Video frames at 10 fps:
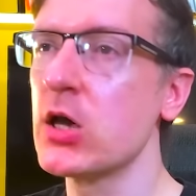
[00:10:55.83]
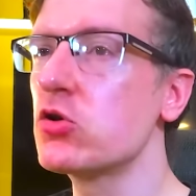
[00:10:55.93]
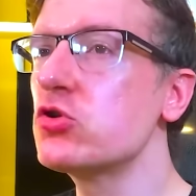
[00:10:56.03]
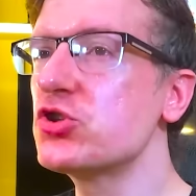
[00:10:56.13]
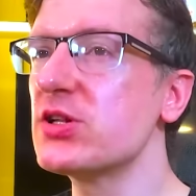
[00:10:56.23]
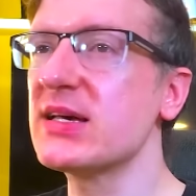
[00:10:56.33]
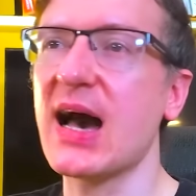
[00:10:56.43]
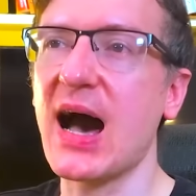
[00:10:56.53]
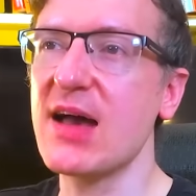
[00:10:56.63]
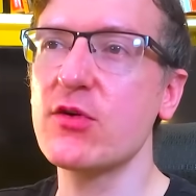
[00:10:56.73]
Crucially,
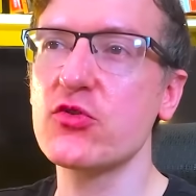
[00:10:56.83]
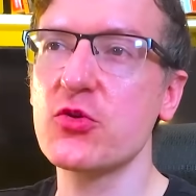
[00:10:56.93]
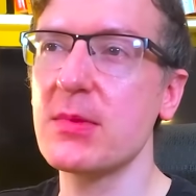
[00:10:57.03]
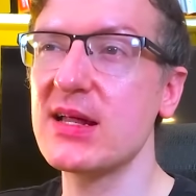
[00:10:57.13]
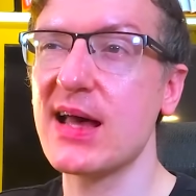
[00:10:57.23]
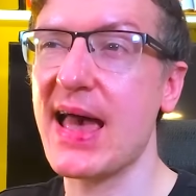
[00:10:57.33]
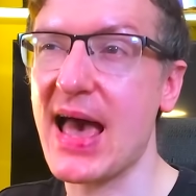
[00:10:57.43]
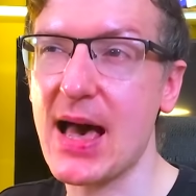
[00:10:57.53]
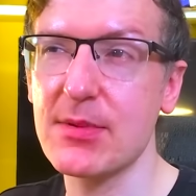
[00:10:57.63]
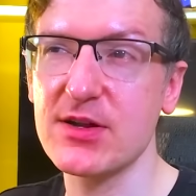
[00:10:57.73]
I've also made a
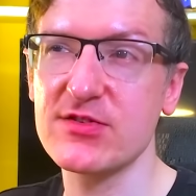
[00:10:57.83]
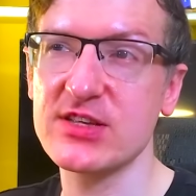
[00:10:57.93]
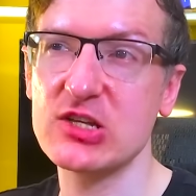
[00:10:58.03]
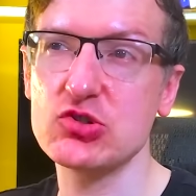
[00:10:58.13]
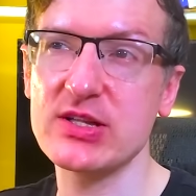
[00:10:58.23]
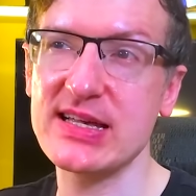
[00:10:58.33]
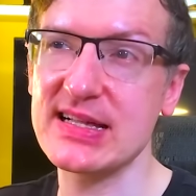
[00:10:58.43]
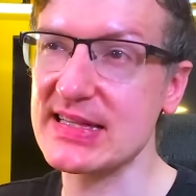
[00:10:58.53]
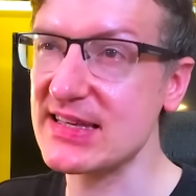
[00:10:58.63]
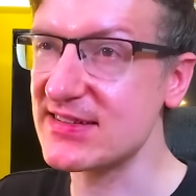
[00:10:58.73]
habit of scheduling
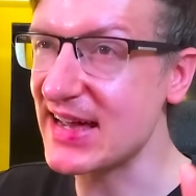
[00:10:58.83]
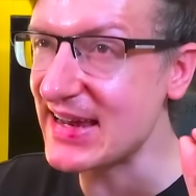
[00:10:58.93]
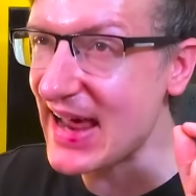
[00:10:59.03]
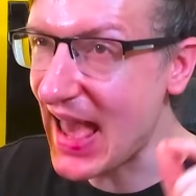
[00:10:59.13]
at least an